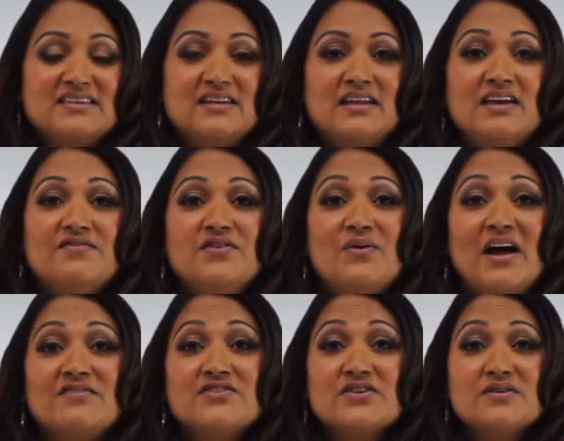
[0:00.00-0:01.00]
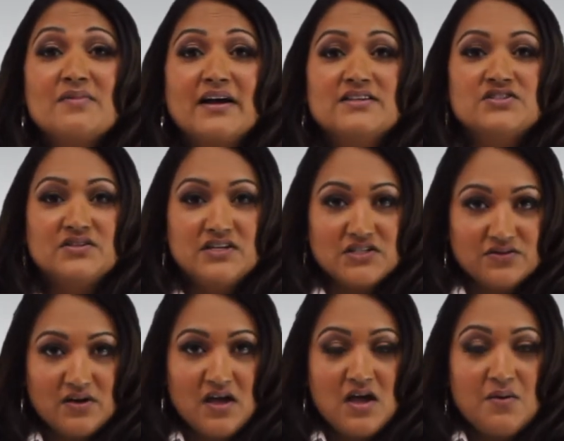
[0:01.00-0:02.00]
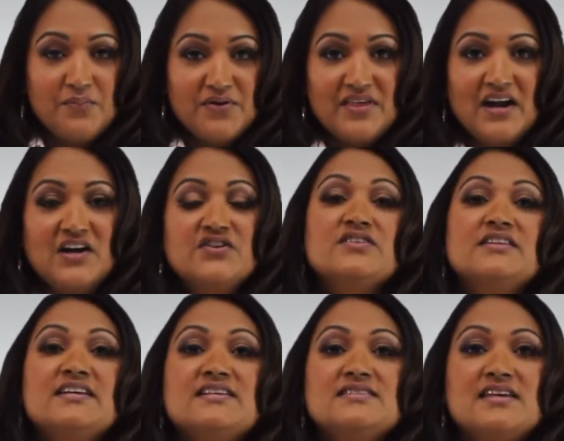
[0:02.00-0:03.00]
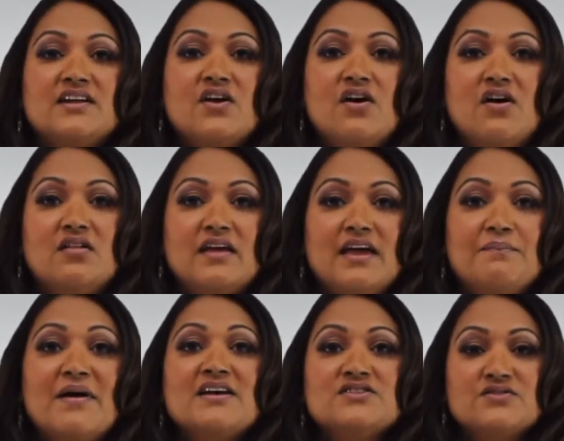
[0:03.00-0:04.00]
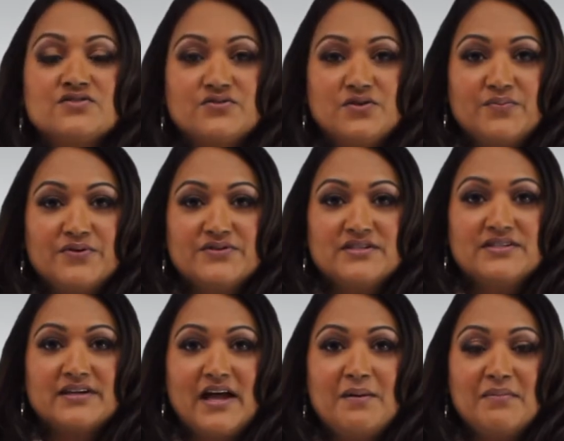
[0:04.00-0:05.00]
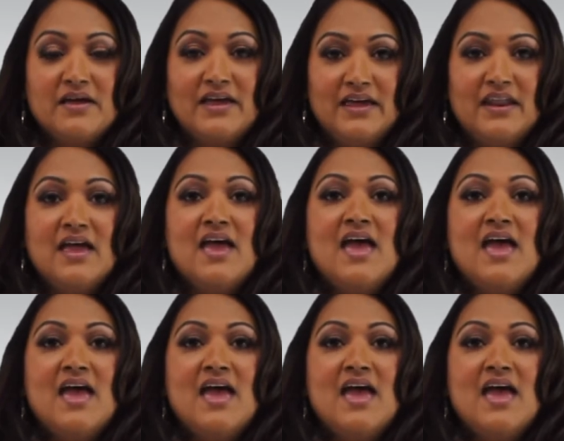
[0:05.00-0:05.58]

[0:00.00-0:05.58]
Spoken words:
And if you have termites, you need to put that on your list and call a pest control person to come in